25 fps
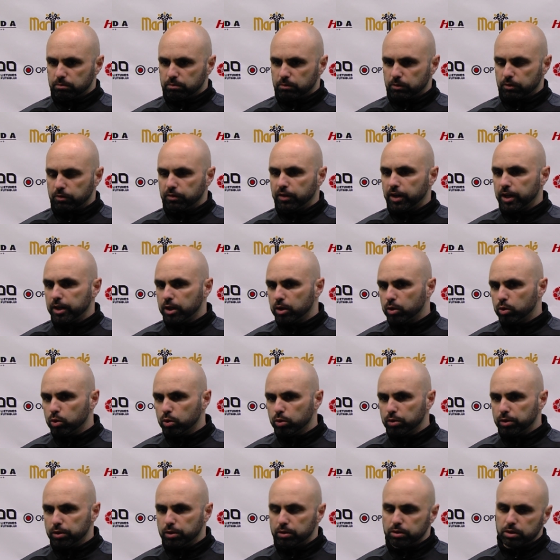very
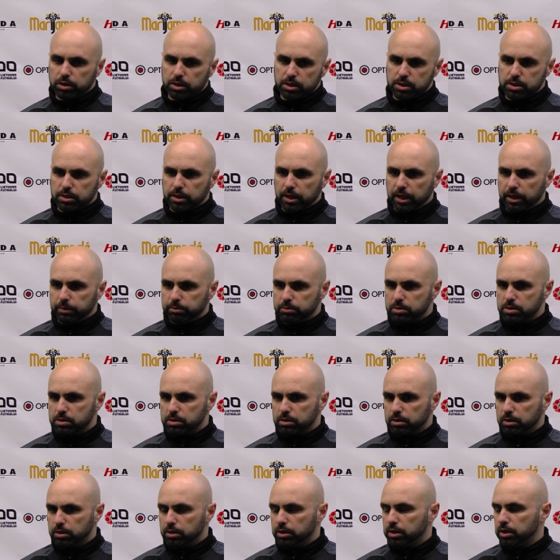good on these times
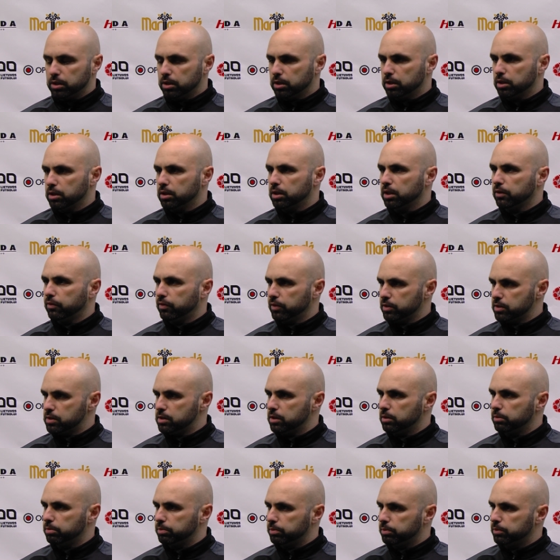the
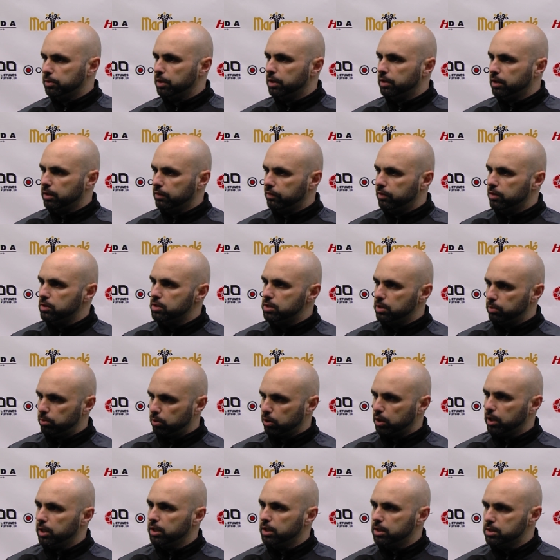defensive the defensive
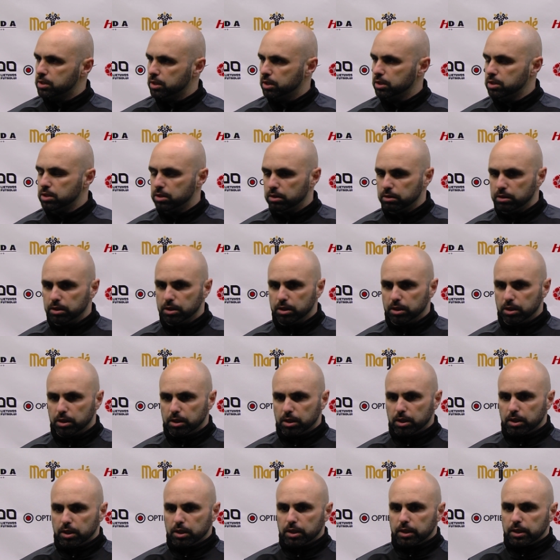organization
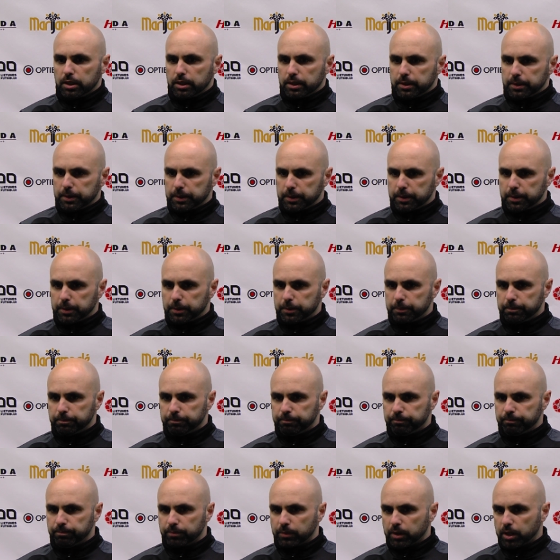
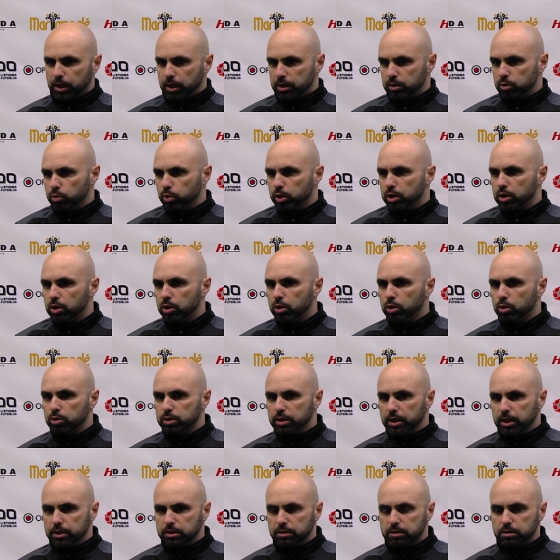um, and we know
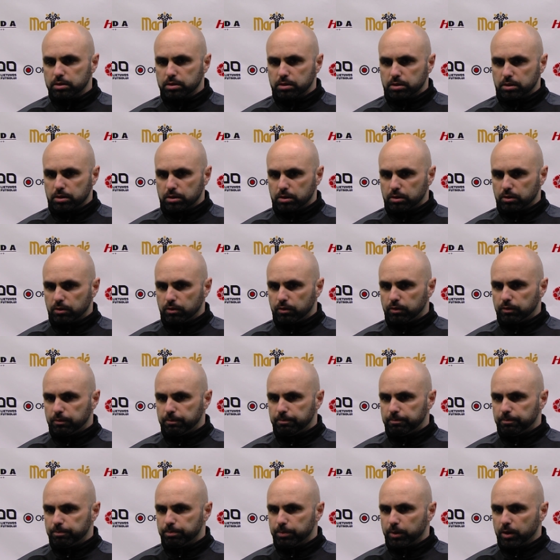that
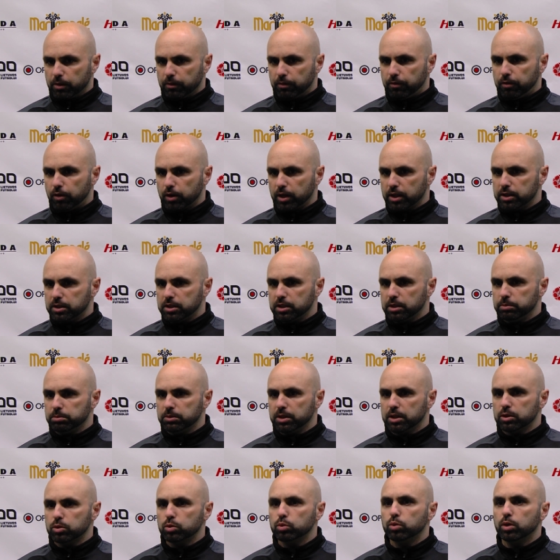for a team
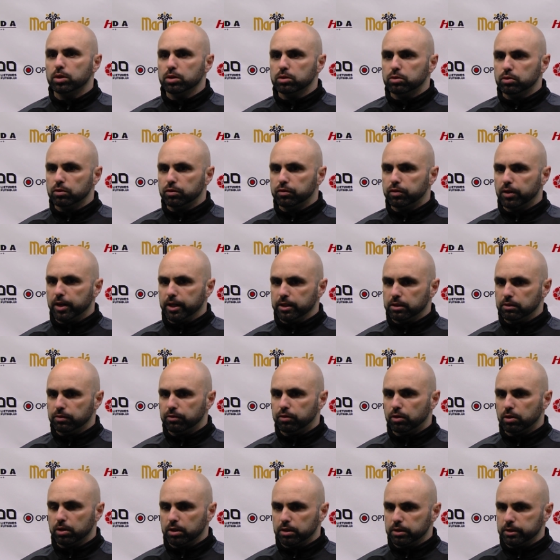that want to fight
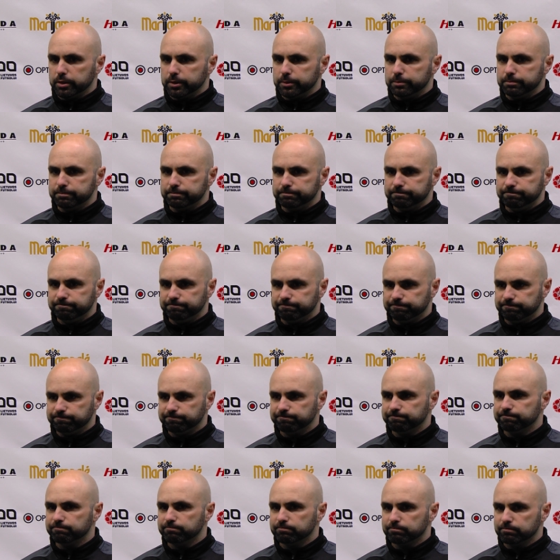for um,
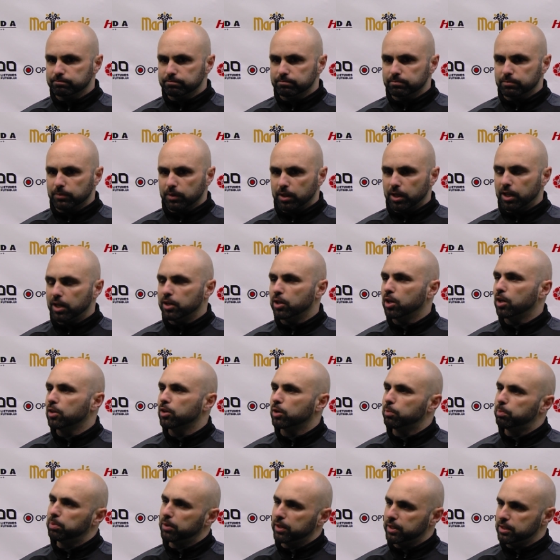
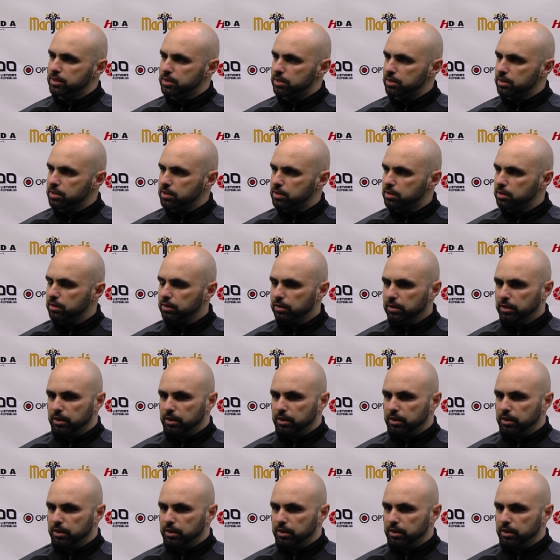another places